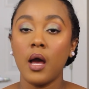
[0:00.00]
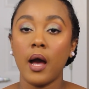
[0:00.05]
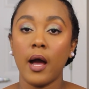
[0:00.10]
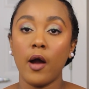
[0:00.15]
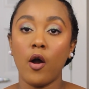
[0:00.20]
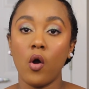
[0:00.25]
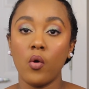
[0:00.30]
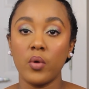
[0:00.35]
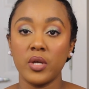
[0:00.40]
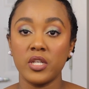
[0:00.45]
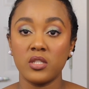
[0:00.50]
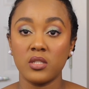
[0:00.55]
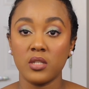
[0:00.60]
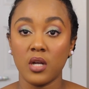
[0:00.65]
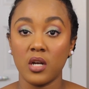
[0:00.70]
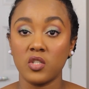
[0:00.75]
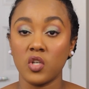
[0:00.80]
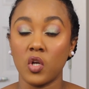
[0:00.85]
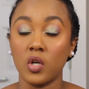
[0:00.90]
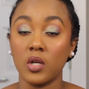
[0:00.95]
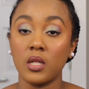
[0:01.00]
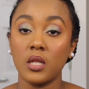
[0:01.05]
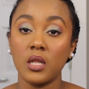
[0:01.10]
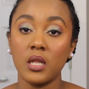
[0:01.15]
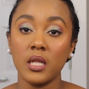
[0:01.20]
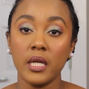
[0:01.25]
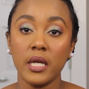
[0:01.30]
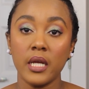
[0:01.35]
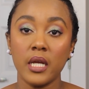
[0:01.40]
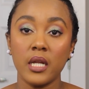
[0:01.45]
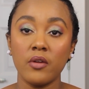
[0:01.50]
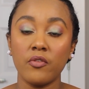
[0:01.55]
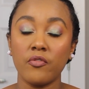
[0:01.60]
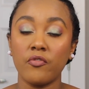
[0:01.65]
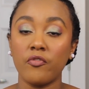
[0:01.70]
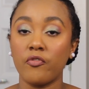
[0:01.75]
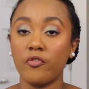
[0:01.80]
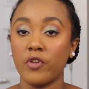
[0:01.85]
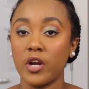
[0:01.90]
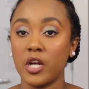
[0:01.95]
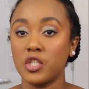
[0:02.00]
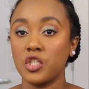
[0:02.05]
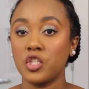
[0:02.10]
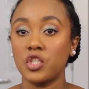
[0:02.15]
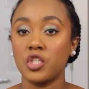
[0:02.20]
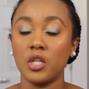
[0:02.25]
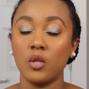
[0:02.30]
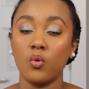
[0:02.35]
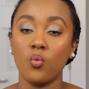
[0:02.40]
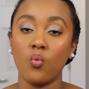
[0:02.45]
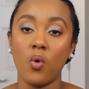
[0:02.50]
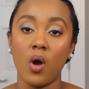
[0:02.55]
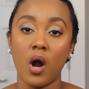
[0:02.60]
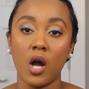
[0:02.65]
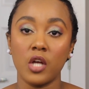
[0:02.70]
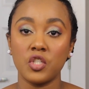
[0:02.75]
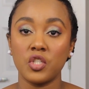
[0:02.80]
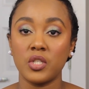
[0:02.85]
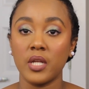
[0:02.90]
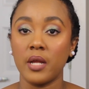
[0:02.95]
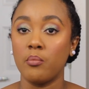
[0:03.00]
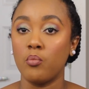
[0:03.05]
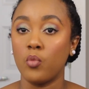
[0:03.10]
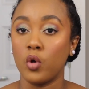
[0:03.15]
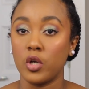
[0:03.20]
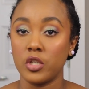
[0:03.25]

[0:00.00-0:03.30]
I always start on clean, freshly washed and